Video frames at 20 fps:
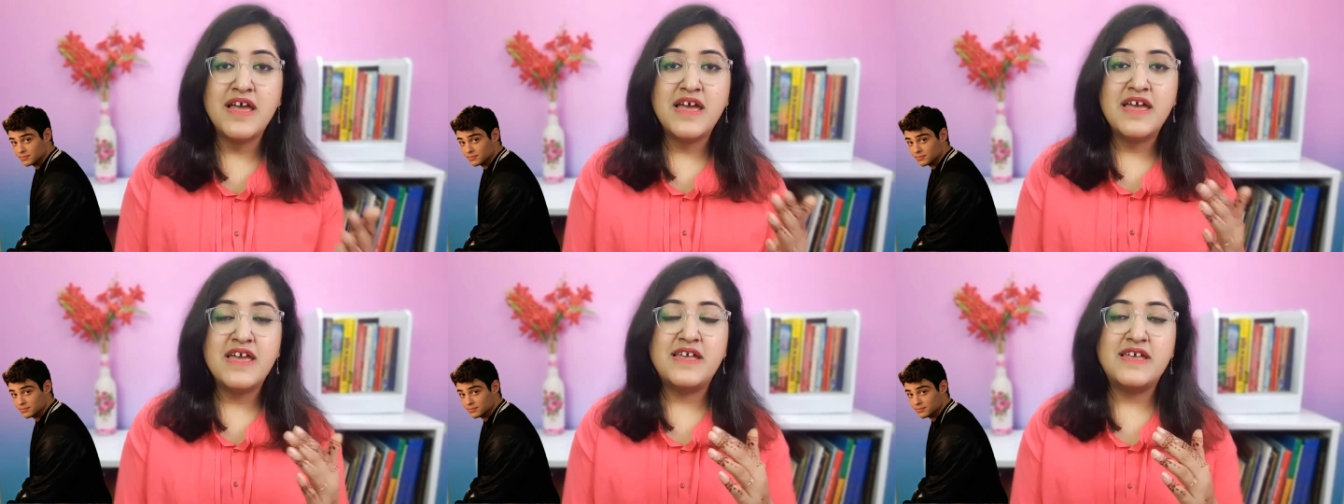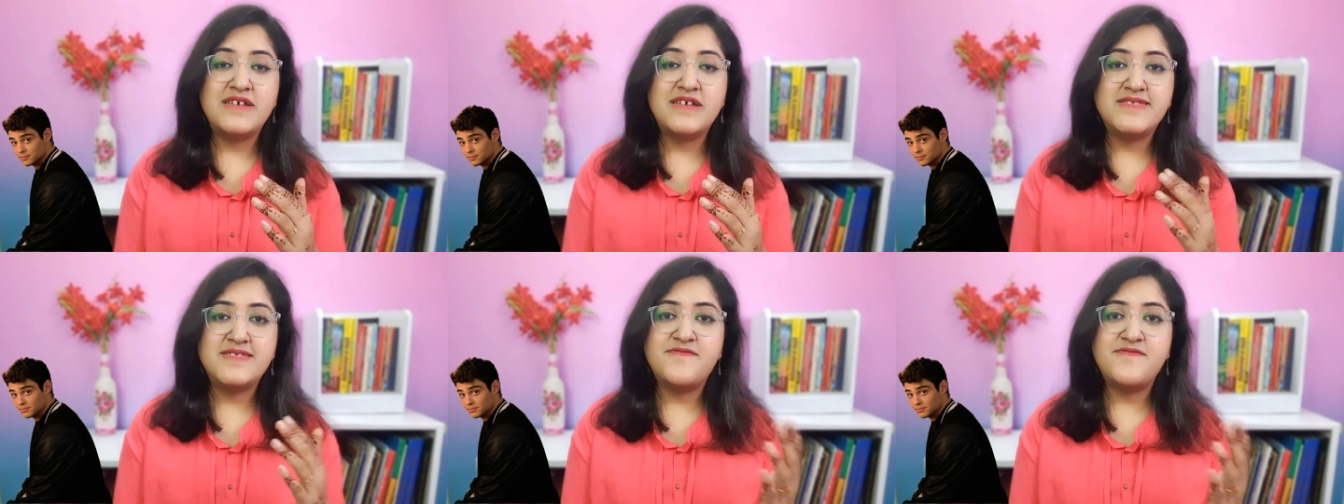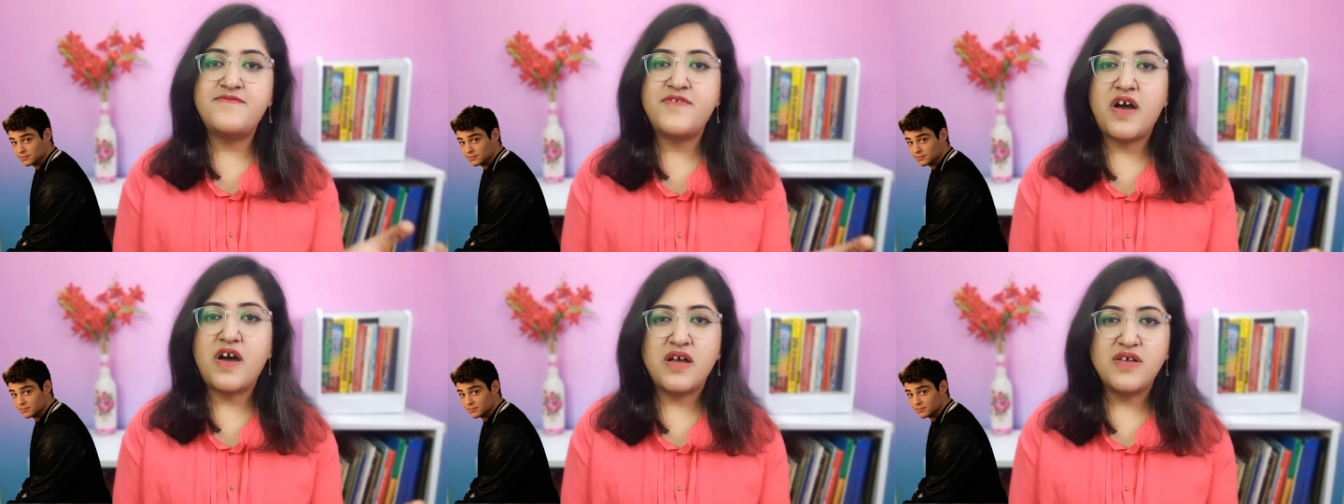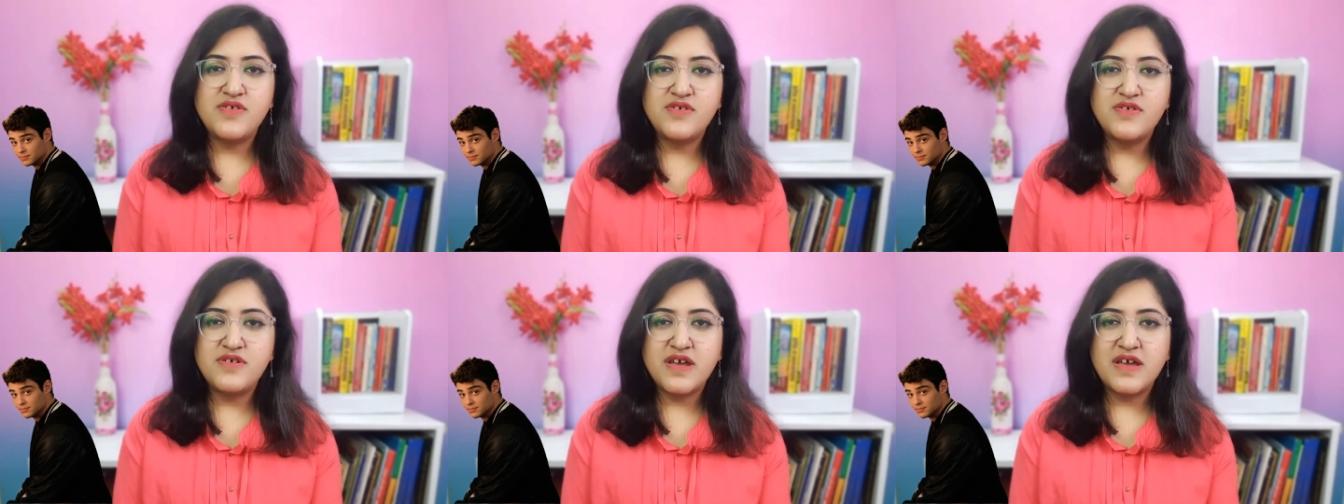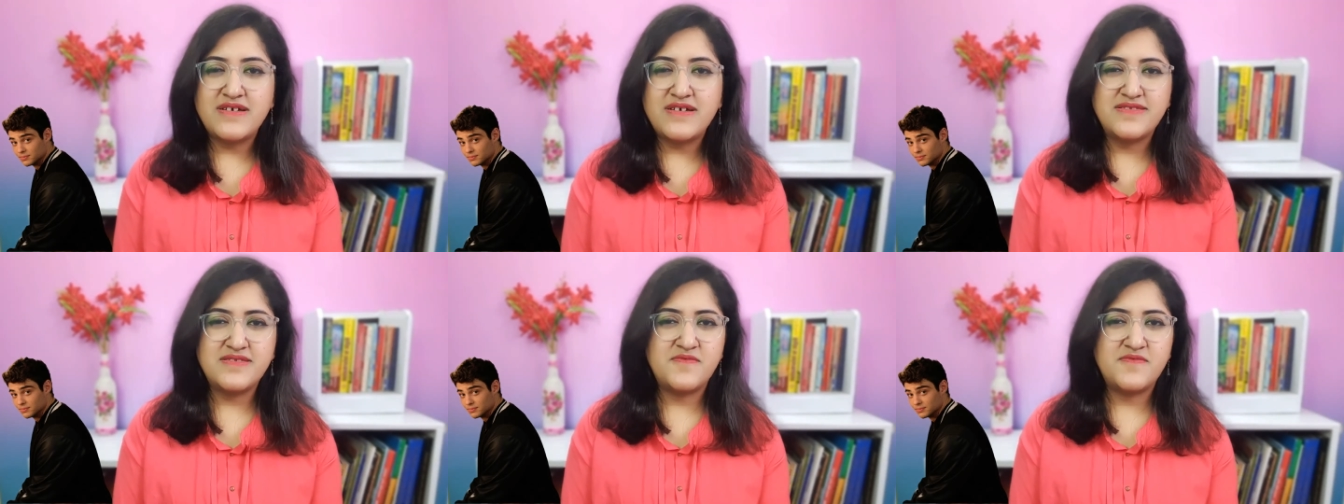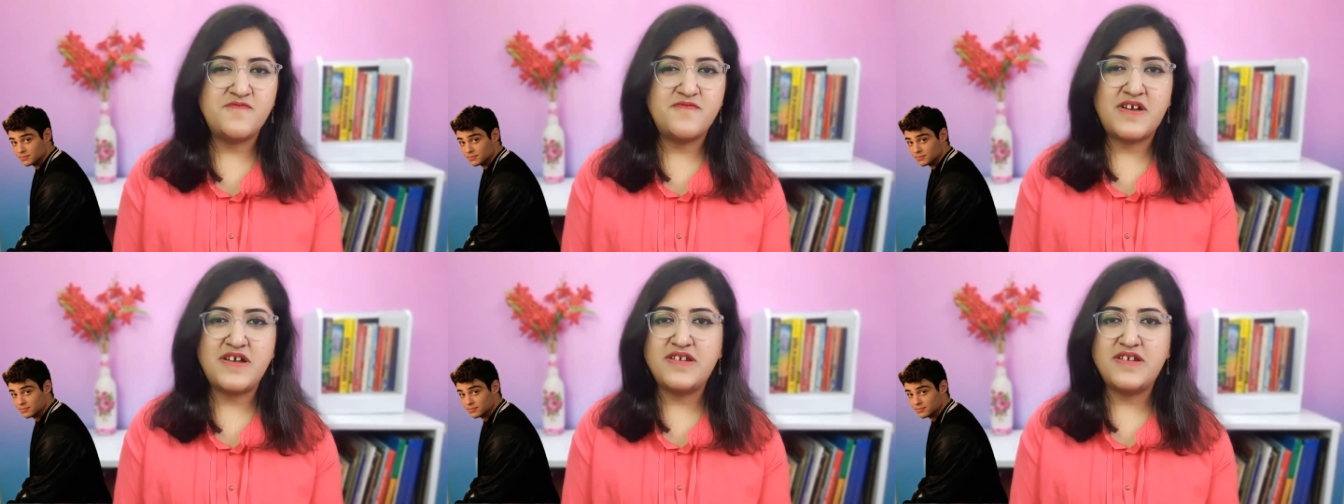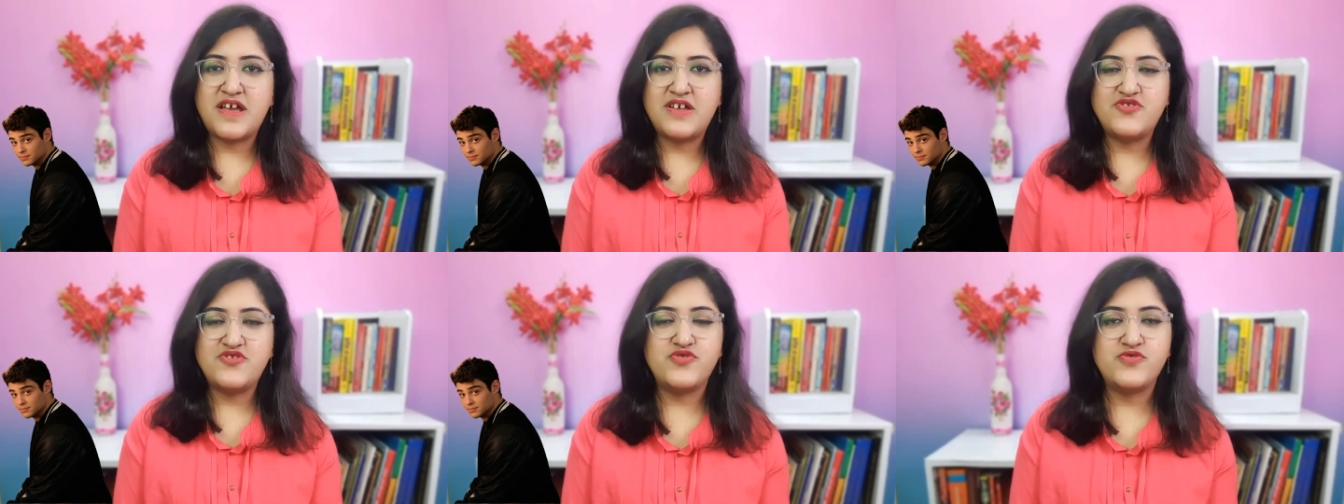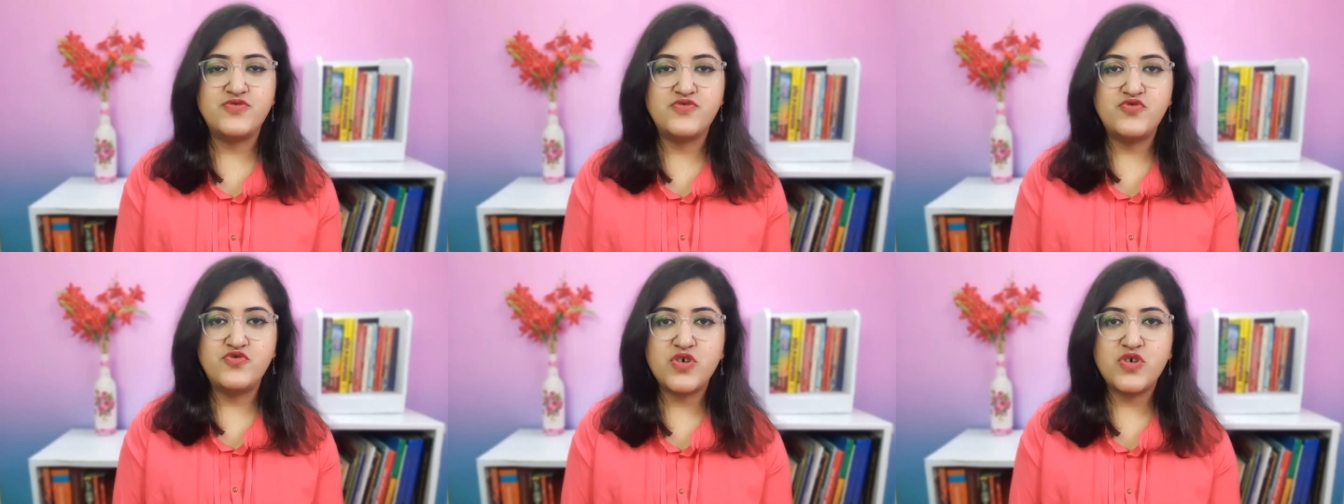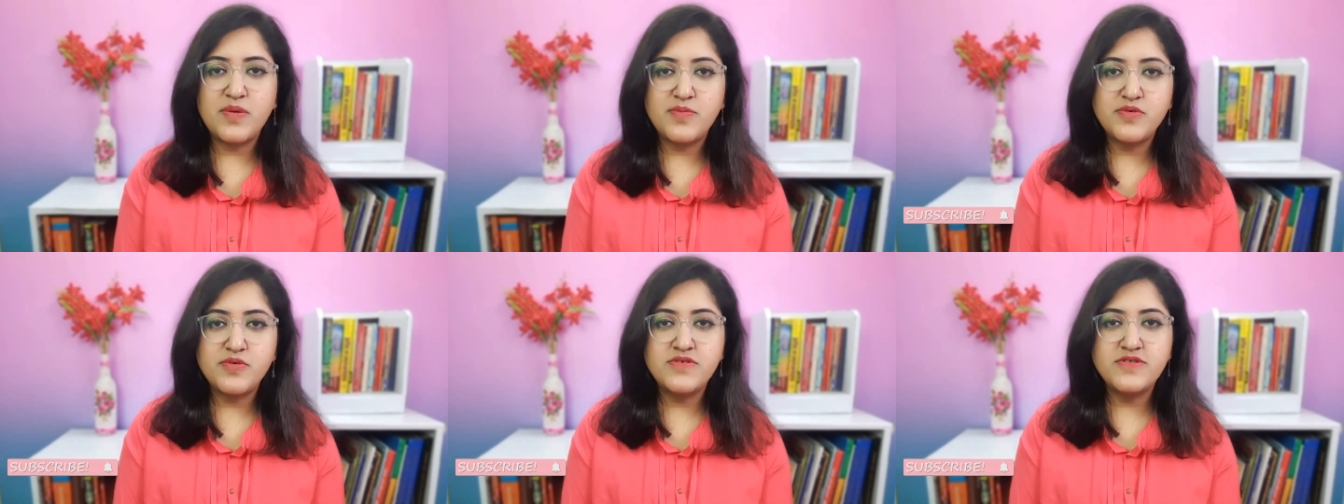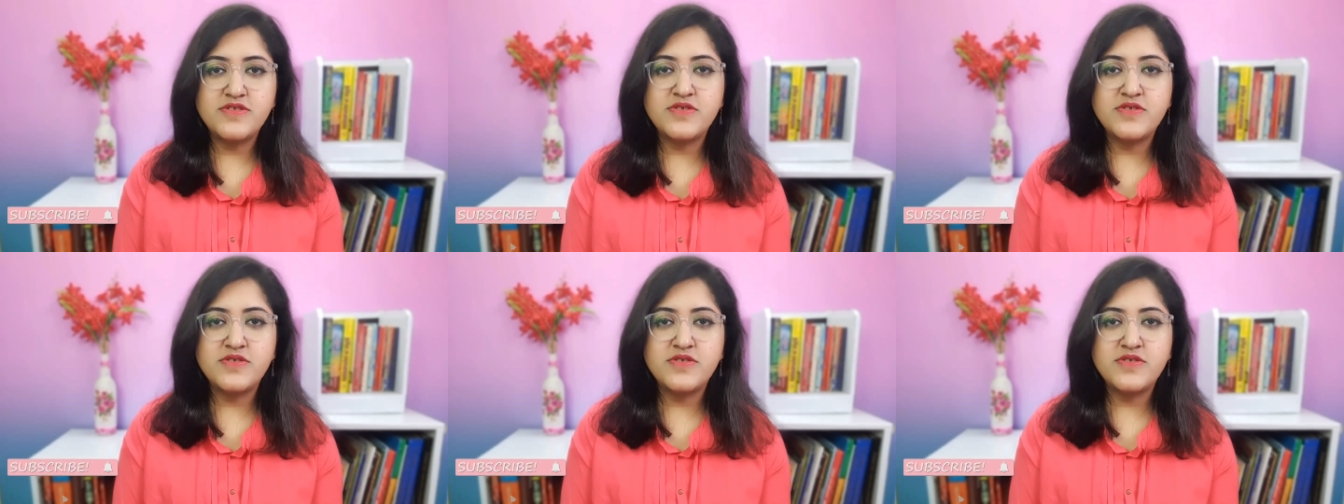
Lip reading: His father has some financial trouble,